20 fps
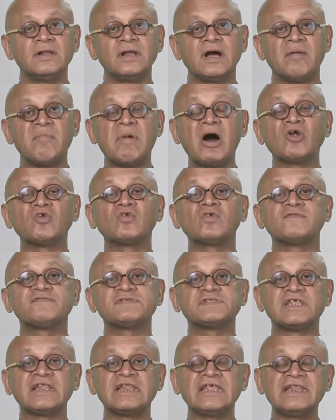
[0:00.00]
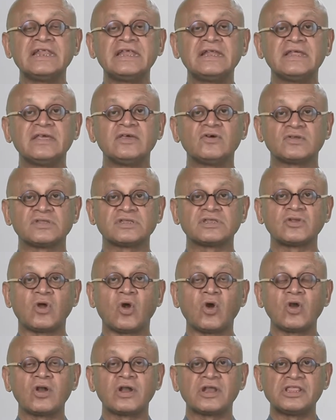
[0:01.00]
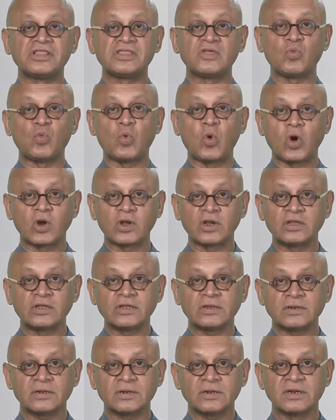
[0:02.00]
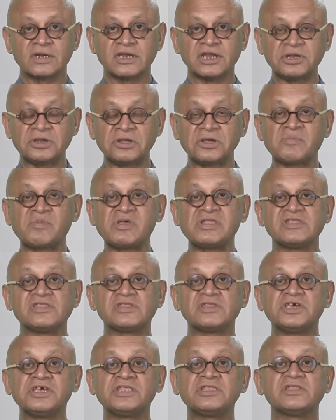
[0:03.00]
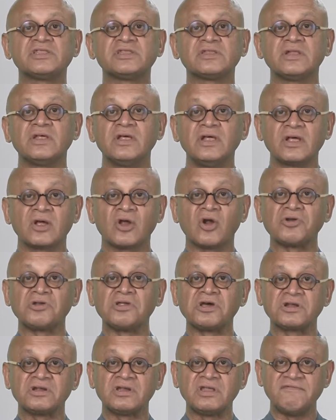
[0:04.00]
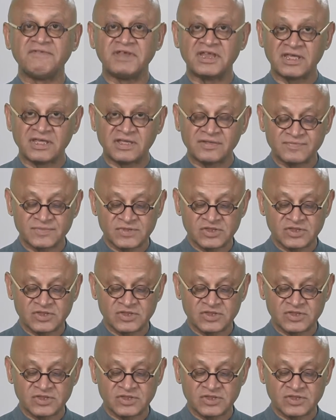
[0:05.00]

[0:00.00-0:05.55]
Amount of salinity or salt in the water determines its conductivity.